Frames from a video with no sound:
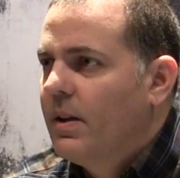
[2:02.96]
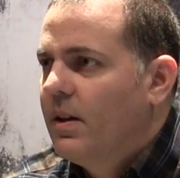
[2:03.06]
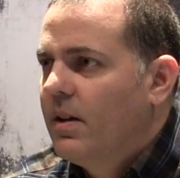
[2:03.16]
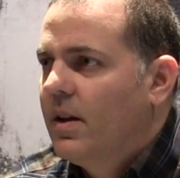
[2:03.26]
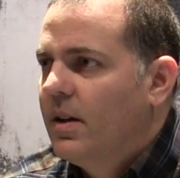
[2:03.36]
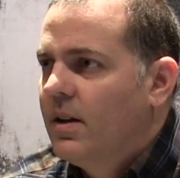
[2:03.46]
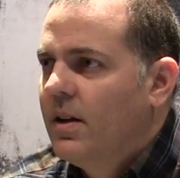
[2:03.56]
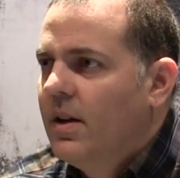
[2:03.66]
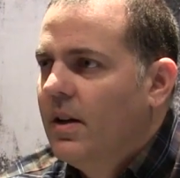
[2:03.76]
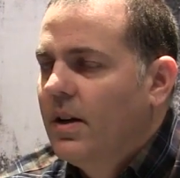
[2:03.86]
a
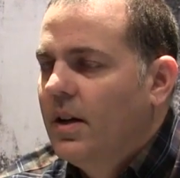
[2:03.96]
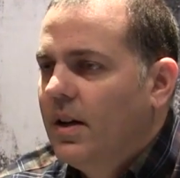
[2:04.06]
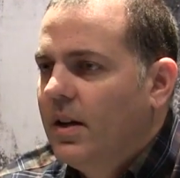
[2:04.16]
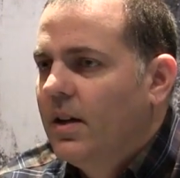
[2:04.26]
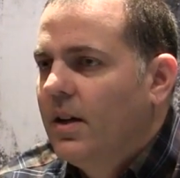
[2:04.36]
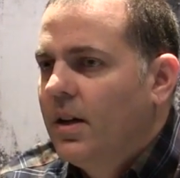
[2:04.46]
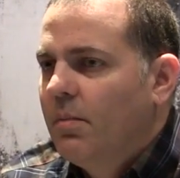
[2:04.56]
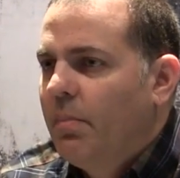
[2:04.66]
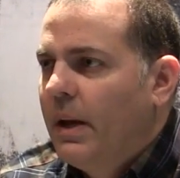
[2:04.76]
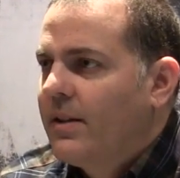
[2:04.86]

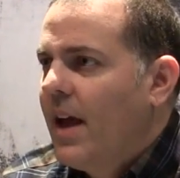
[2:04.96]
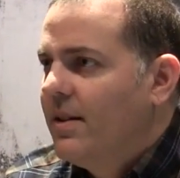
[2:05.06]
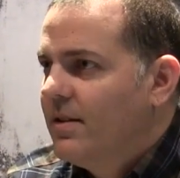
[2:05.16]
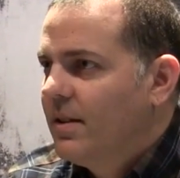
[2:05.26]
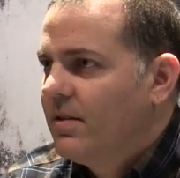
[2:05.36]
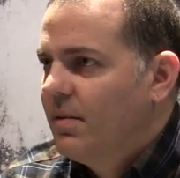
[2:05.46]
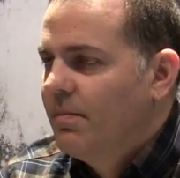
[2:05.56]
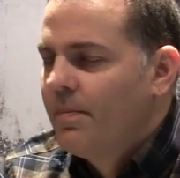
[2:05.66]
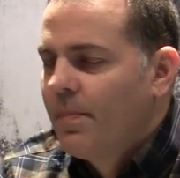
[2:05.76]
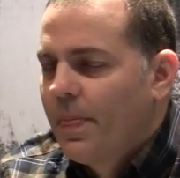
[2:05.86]
Pick 10
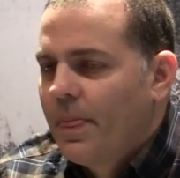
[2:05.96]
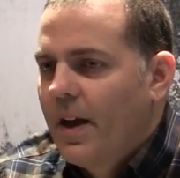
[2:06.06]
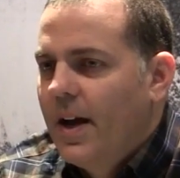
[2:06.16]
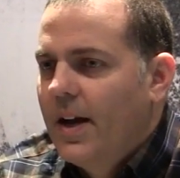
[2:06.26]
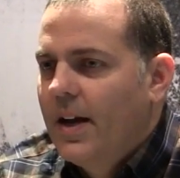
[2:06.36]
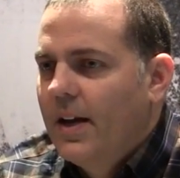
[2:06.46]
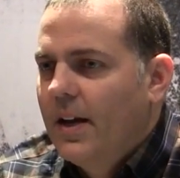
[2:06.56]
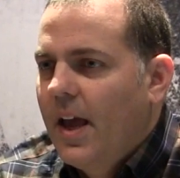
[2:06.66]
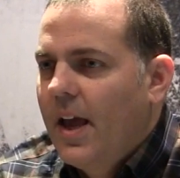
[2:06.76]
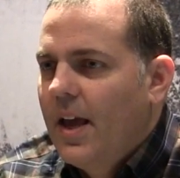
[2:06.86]
system,
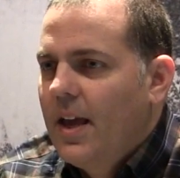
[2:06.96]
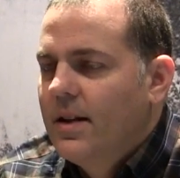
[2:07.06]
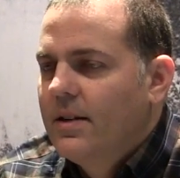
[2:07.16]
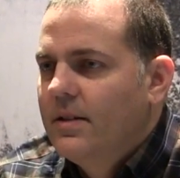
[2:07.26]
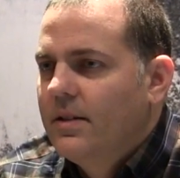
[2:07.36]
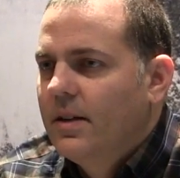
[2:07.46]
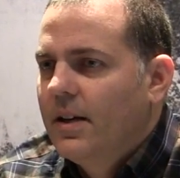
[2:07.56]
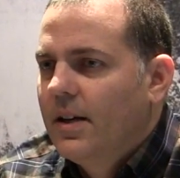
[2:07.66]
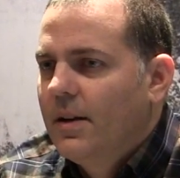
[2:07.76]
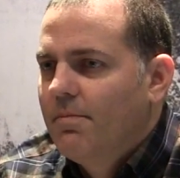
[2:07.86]
and
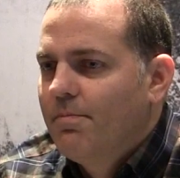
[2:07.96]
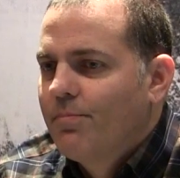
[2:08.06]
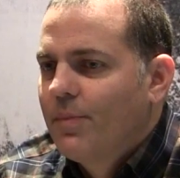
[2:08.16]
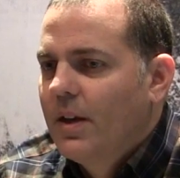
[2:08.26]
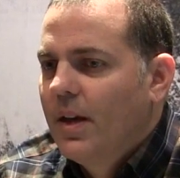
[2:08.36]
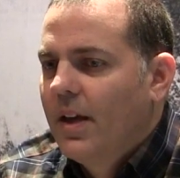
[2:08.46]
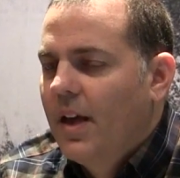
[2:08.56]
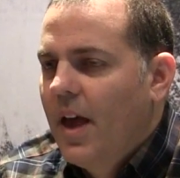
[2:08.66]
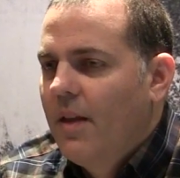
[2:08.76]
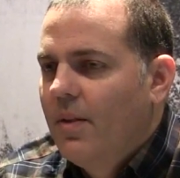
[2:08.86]

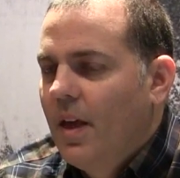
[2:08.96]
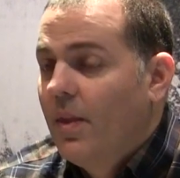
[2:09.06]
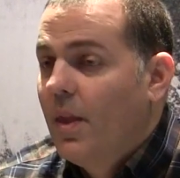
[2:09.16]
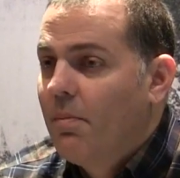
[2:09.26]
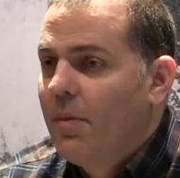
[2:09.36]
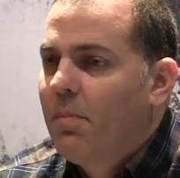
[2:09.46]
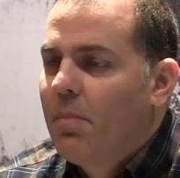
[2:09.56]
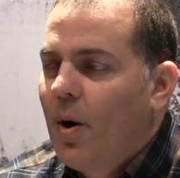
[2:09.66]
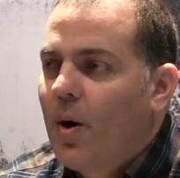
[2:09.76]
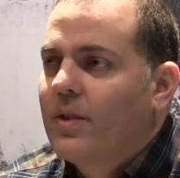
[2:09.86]
then the
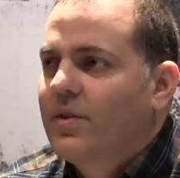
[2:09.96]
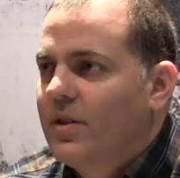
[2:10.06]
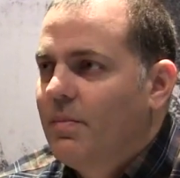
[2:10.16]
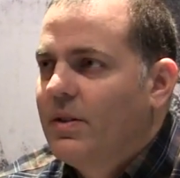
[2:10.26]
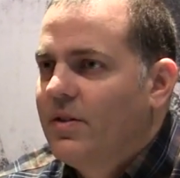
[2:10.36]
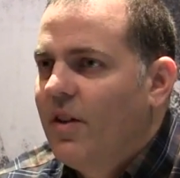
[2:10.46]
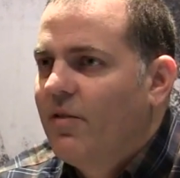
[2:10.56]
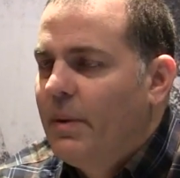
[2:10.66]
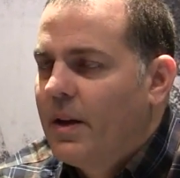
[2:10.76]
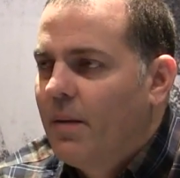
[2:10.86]
perk system
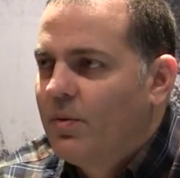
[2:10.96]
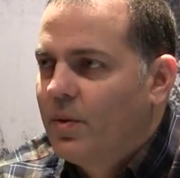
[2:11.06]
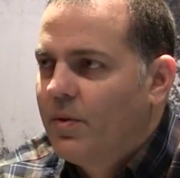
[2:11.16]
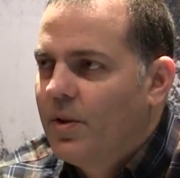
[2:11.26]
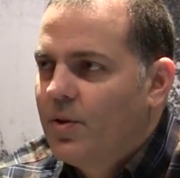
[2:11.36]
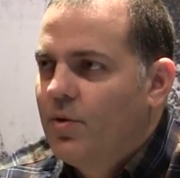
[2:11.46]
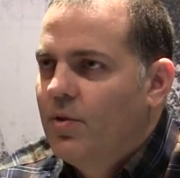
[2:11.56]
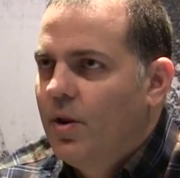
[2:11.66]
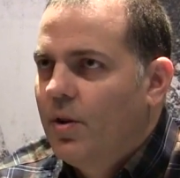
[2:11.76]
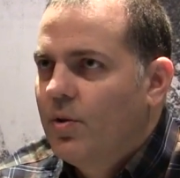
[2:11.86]
itself becomes sort of
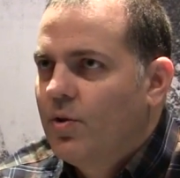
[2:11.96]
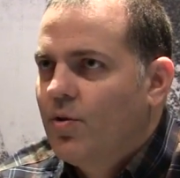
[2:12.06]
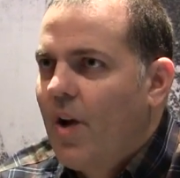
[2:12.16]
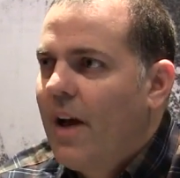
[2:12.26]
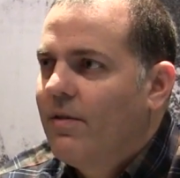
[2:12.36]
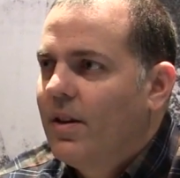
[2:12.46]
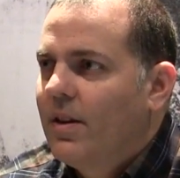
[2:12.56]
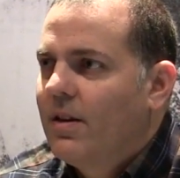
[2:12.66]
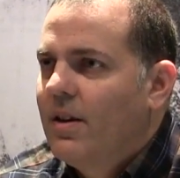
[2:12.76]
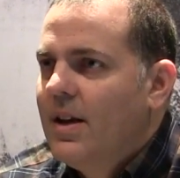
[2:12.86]
your
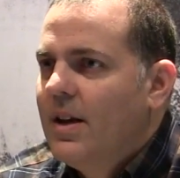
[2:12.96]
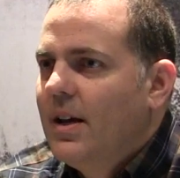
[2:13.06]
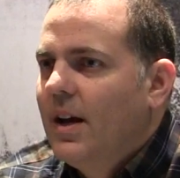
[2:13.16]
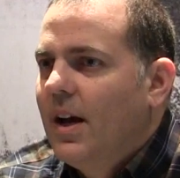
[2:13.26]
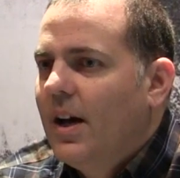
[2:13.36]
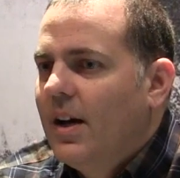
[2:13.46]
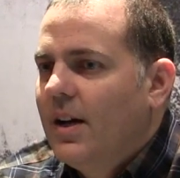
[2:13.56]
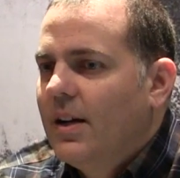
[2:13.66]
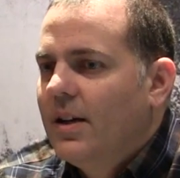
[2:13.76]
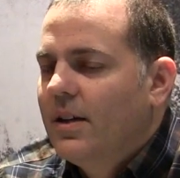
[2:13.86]
driving
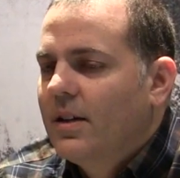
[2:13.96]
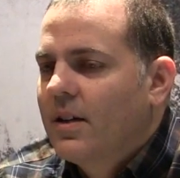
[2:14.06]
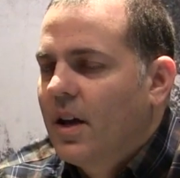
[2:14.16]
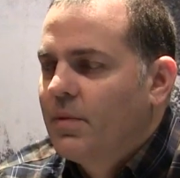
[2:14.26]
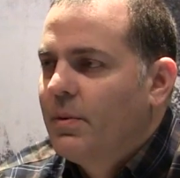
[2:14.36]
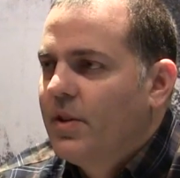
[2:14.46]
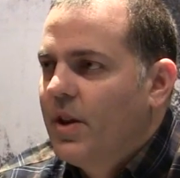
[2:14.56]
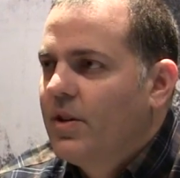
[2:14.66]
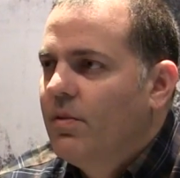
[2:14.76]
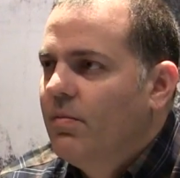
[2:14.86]

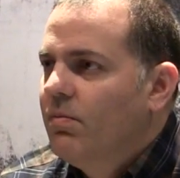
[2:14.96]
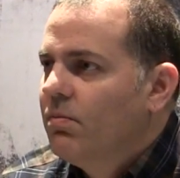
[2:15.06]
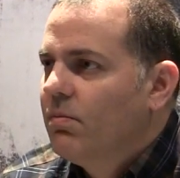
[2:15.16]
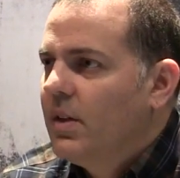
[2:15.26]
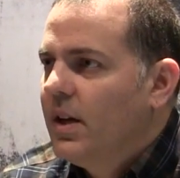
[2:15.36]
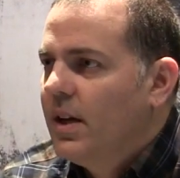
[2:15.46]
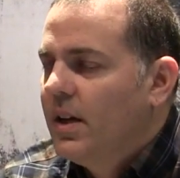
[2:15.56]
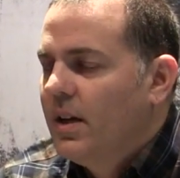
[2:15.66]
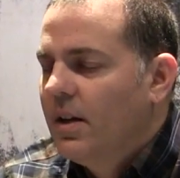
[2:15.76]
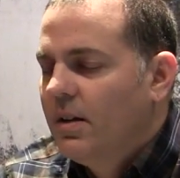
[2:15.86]
customization
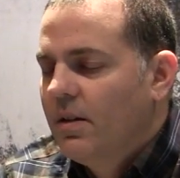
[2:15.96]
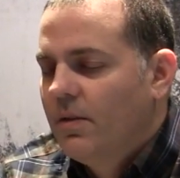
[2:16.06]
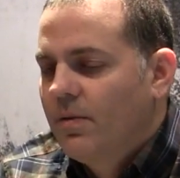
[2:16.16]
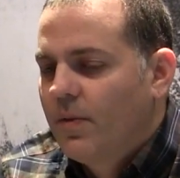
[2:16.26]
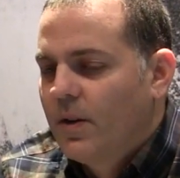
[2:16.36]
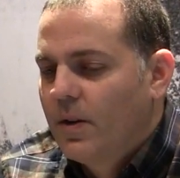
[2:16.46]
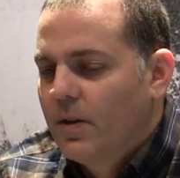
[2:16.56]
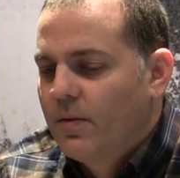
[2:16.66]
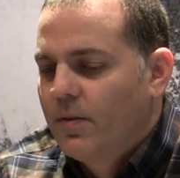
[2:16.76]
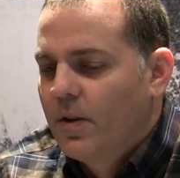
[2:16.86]

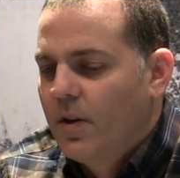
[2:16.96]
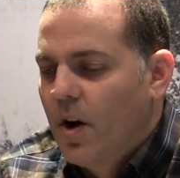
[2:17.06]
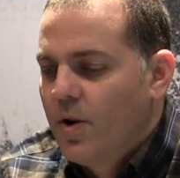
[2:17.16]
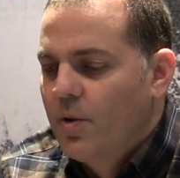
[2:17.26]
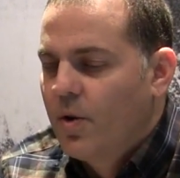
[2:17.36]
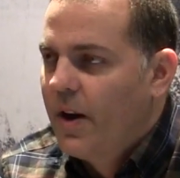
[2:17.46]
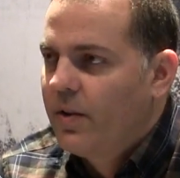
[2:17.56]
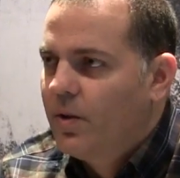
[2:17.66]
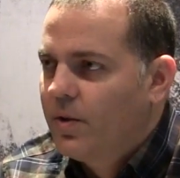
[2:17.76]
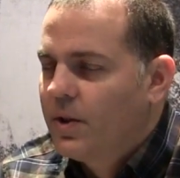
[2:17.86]
for our new Create a
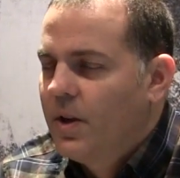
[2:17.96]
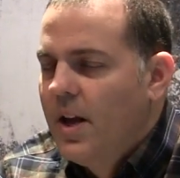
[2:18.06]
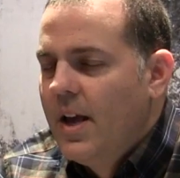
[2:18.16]
Soldier,